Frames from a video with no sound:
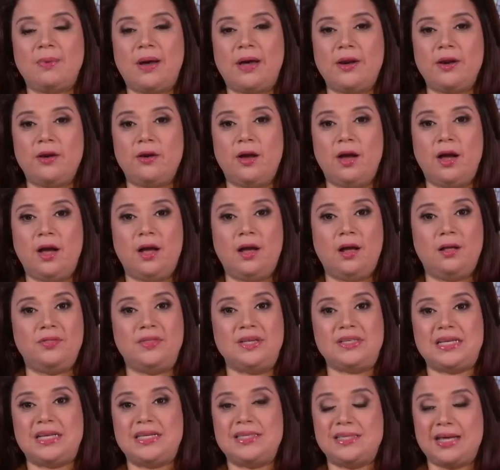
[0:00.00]
about uh,
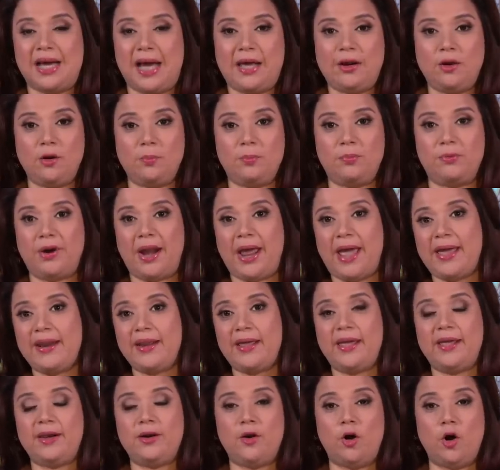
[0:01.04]
this entitled brat
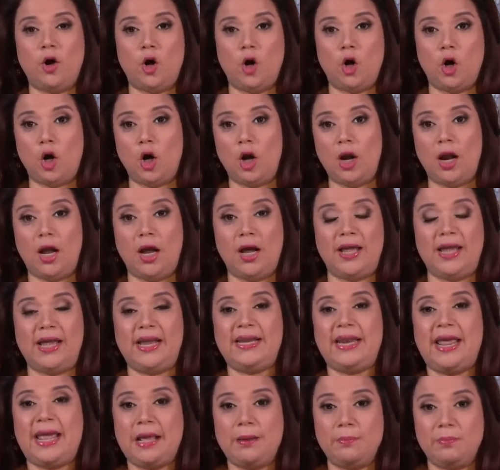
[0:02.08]
and her uh,
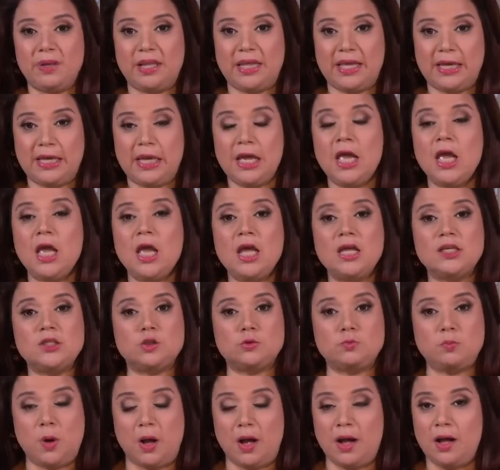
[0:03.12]
enabling
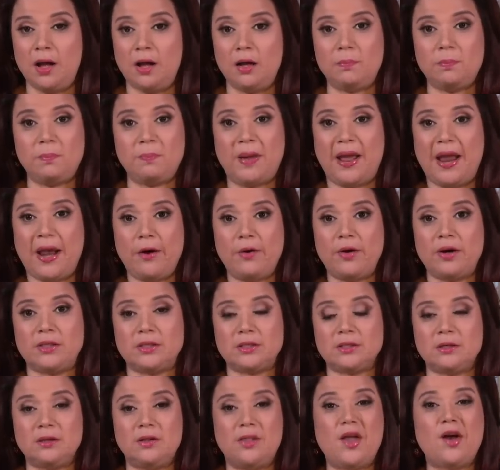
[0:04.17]
uh,
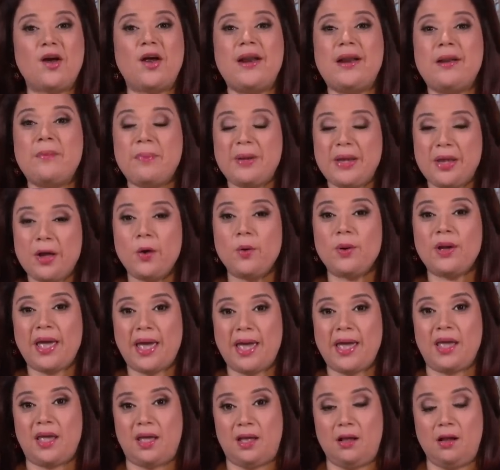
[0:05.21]
parents. They're going to be
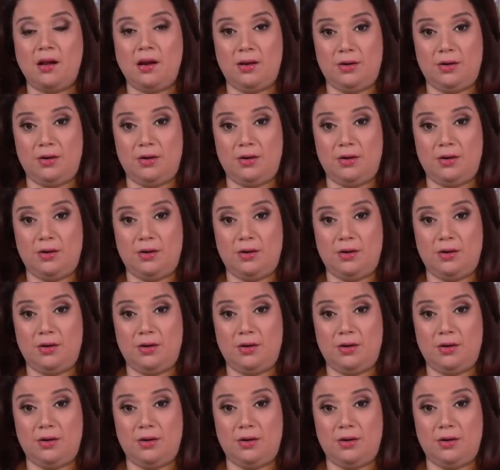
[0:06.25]
okay.